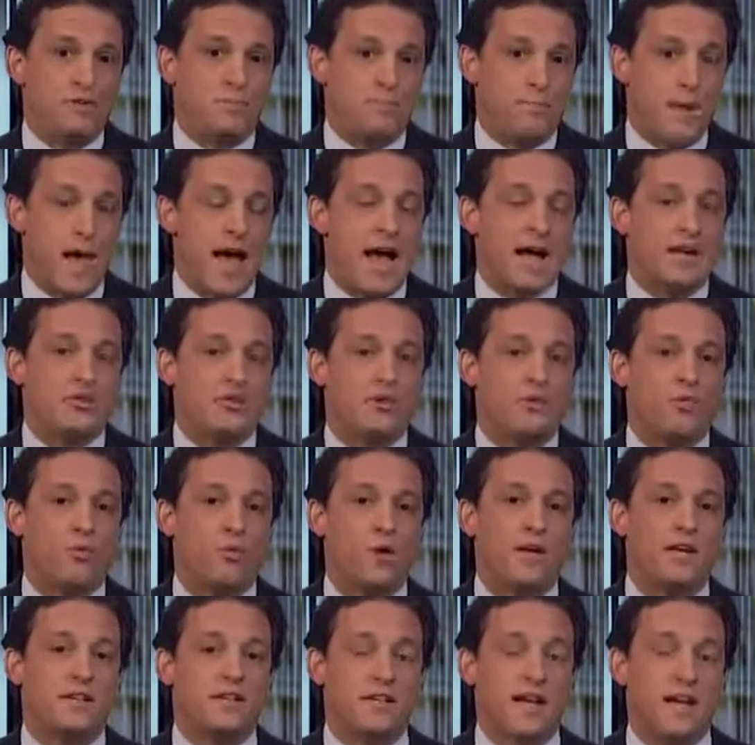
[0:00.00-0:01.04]
patch of
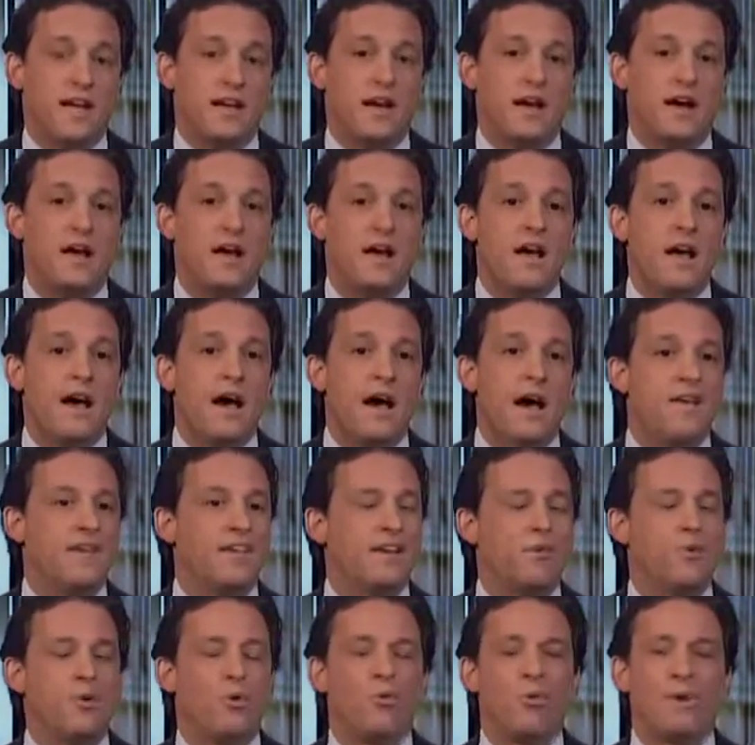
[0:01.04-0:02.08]
weak data, I
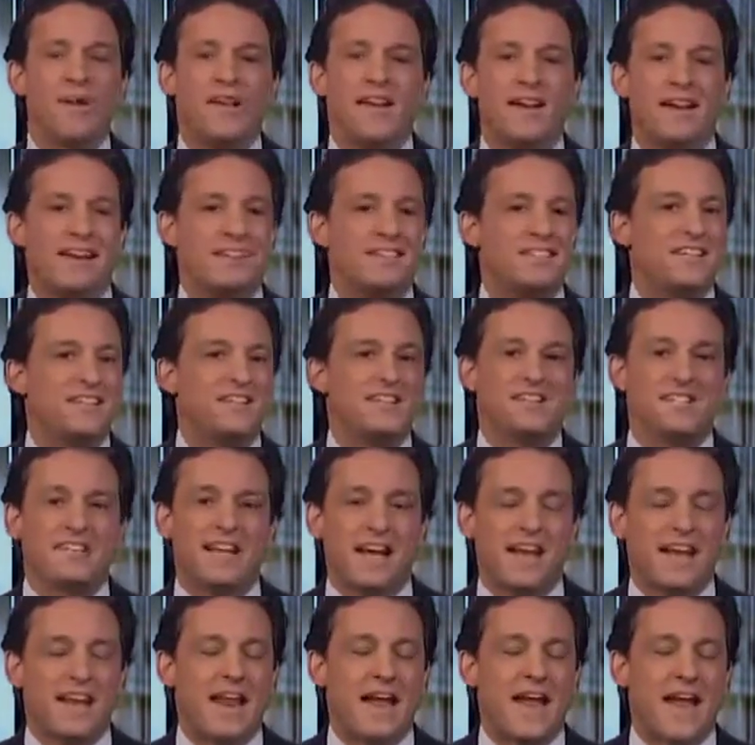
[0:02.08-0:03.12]
think when we get into the
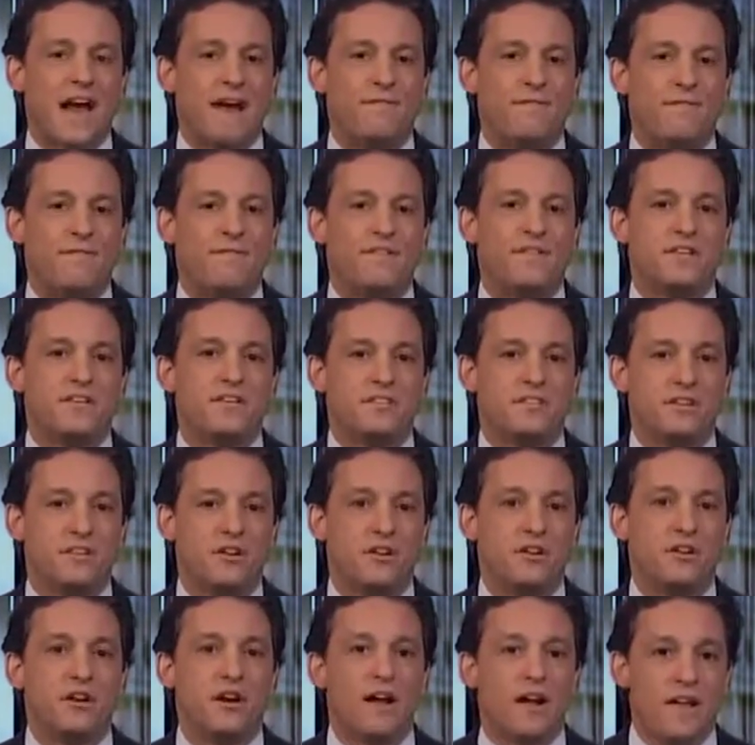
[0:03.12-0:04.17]
second half of this
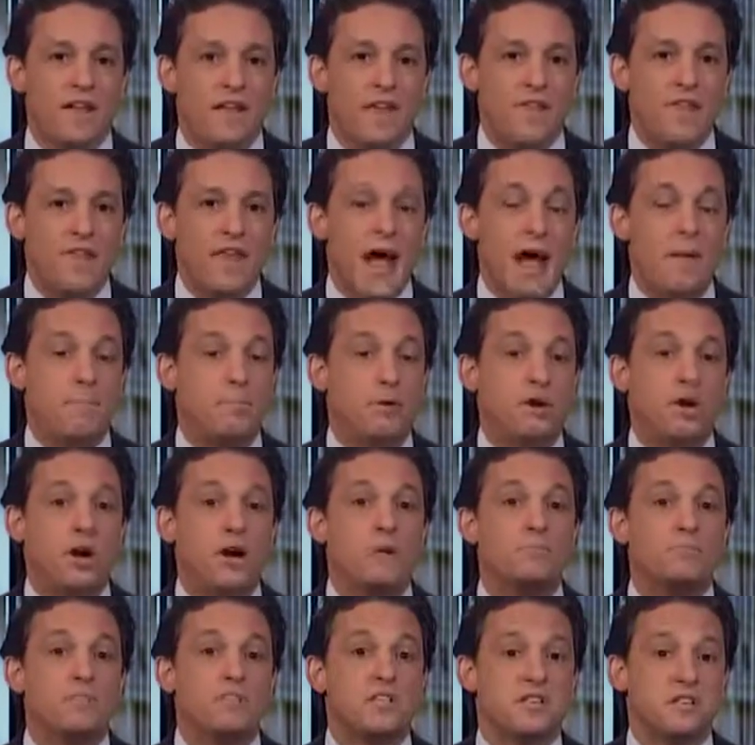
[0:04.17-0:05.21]
year, that
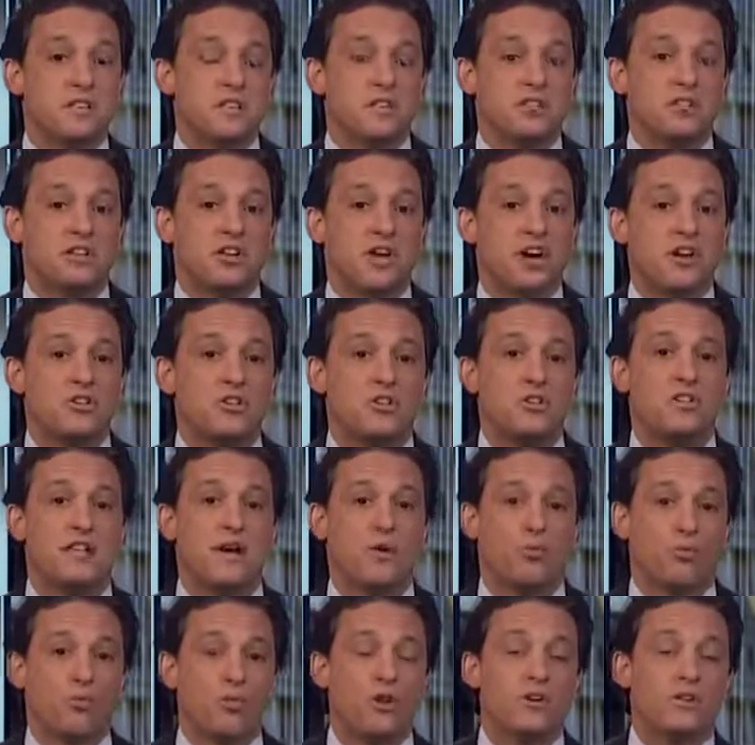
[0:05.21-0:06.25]
becomes the discussion
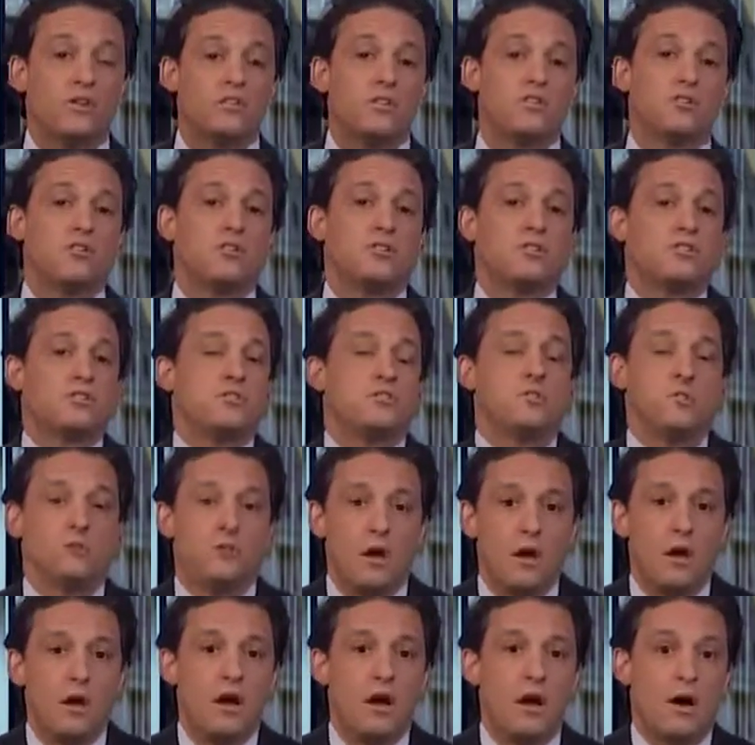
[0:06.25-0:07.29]
that really starts to
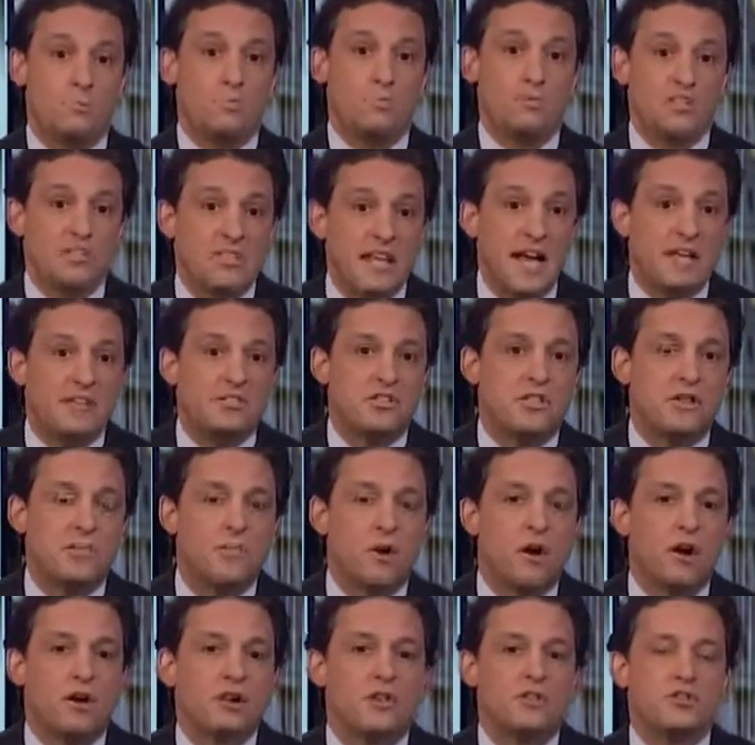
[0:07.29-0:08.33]
obsess the
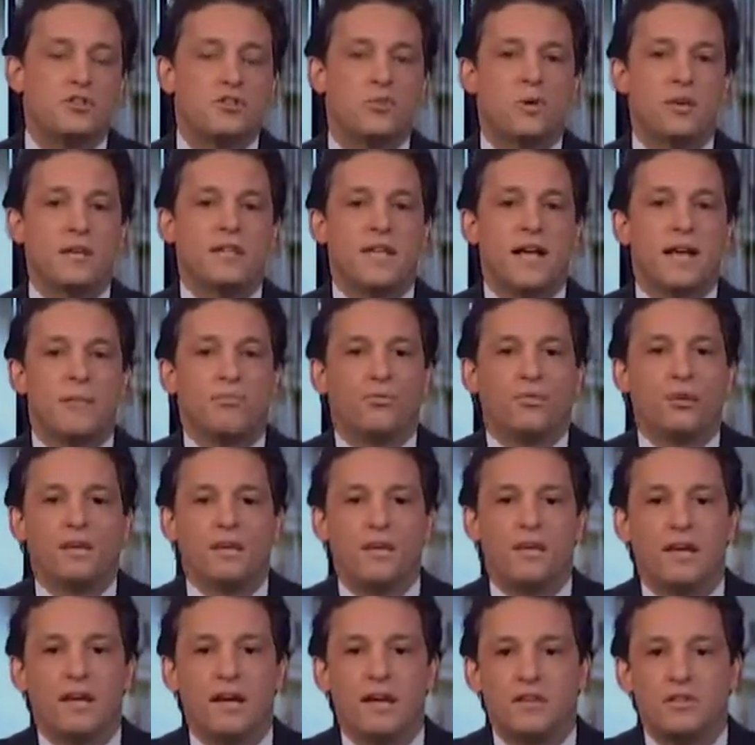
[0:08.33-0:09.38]
markets the way tapering
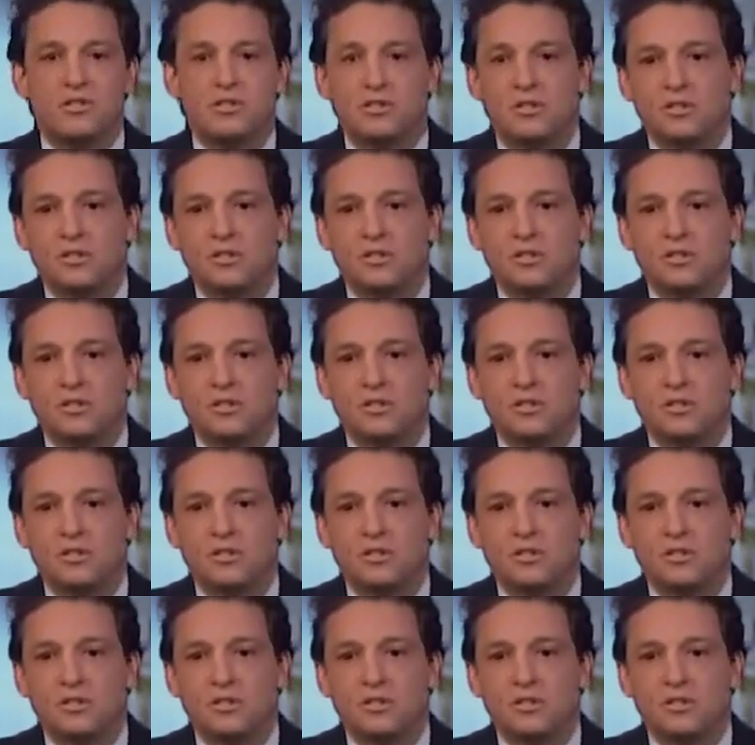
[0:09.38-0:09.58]
did last year.